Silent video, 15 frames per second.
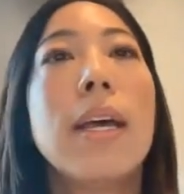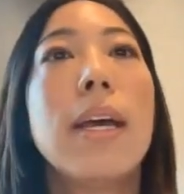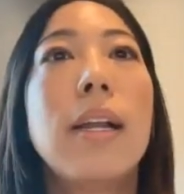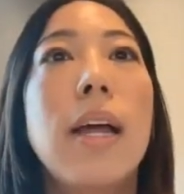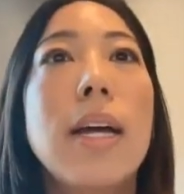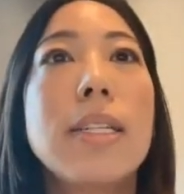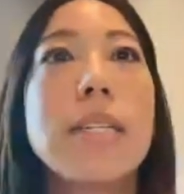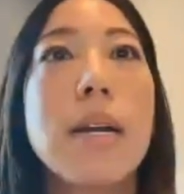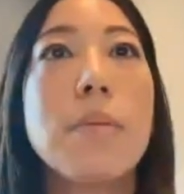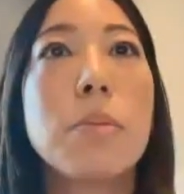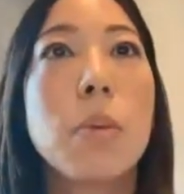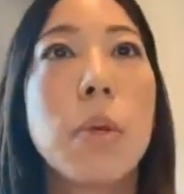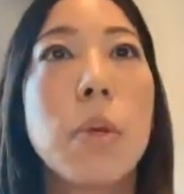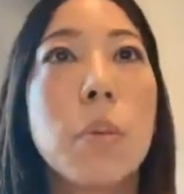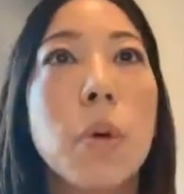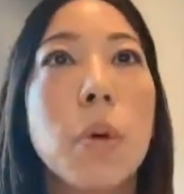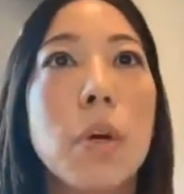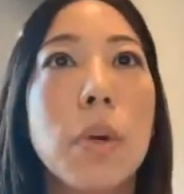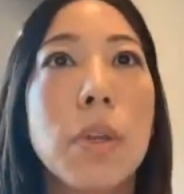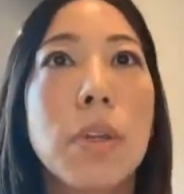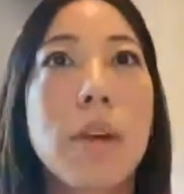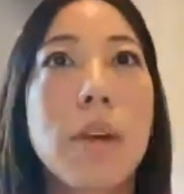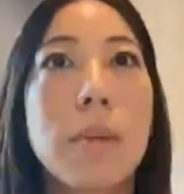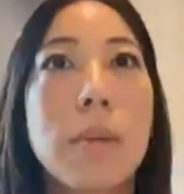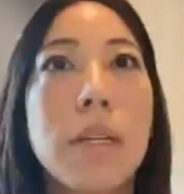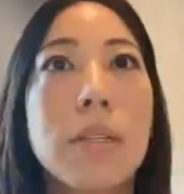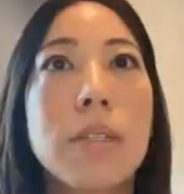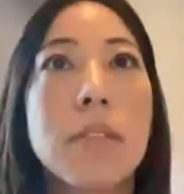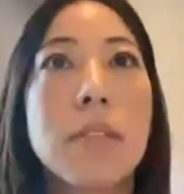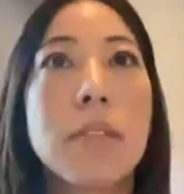And a lot of times when we work with
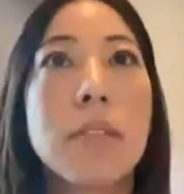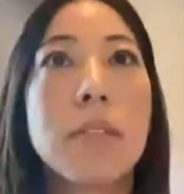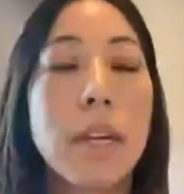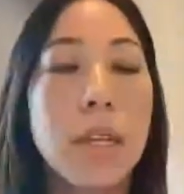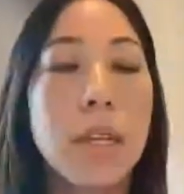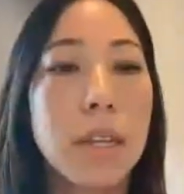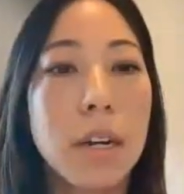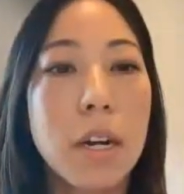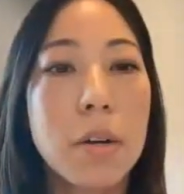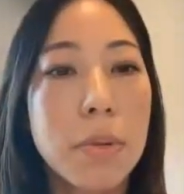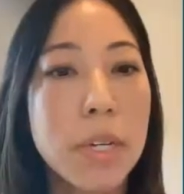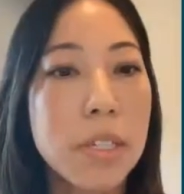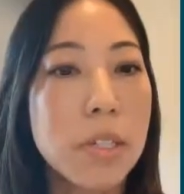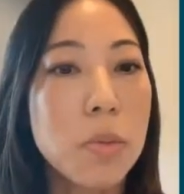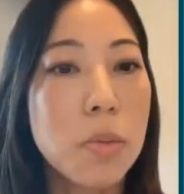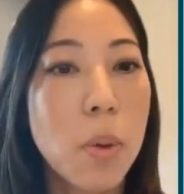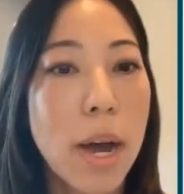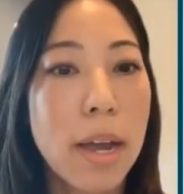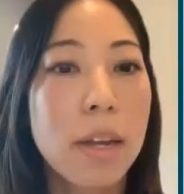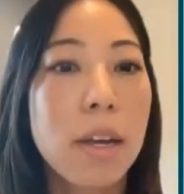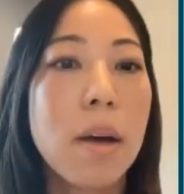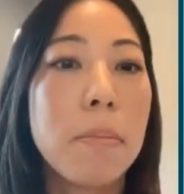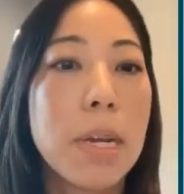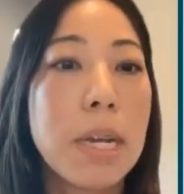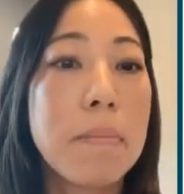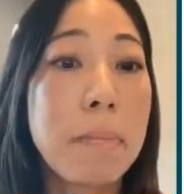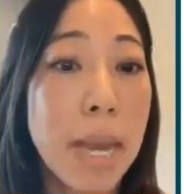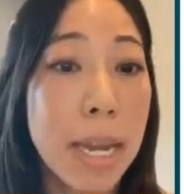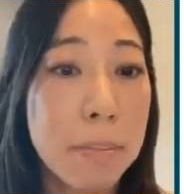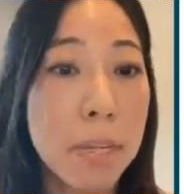companies, there are reasons why a company
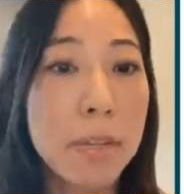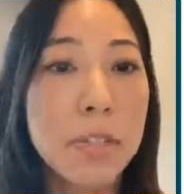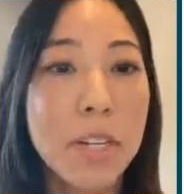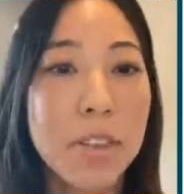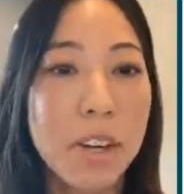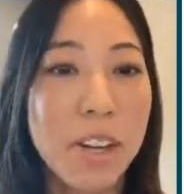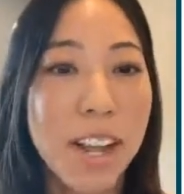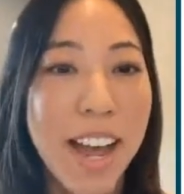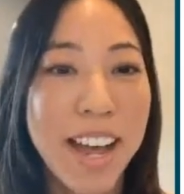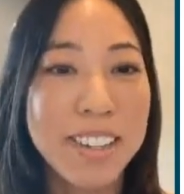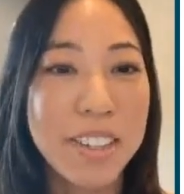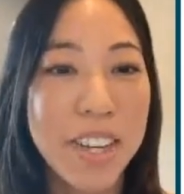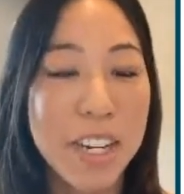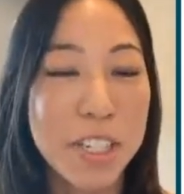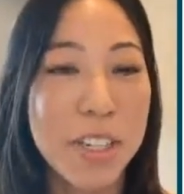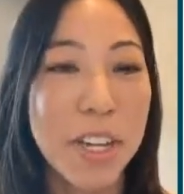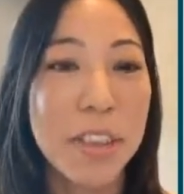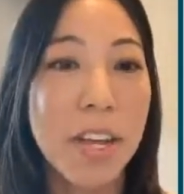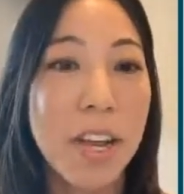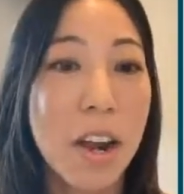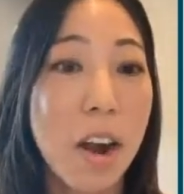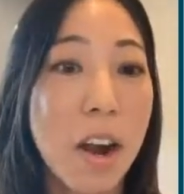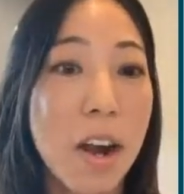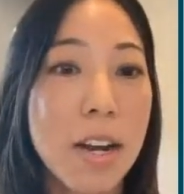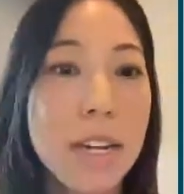may be using the classification that they are.